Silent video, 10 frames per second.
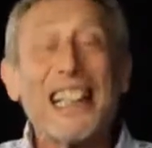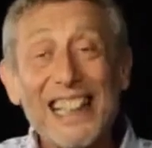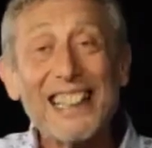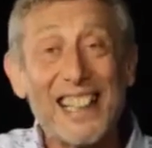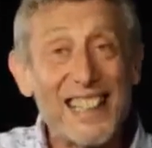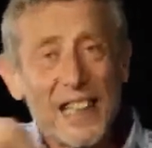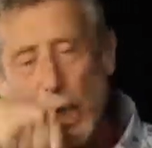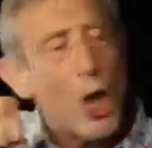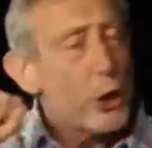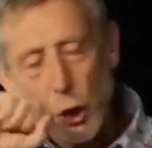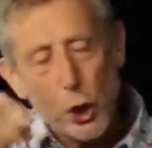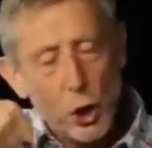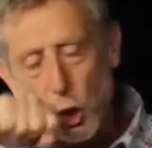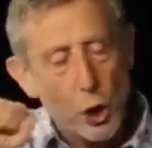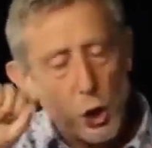clean the teeth.
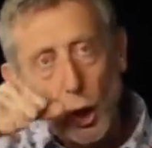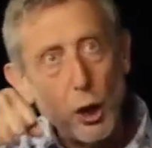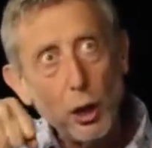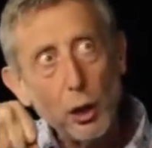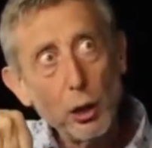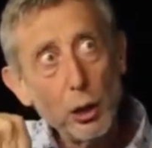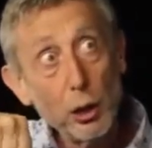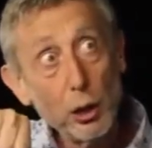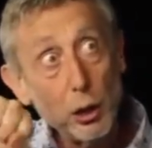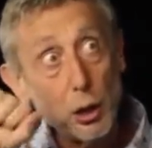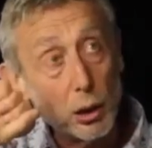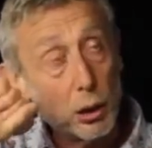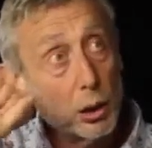It's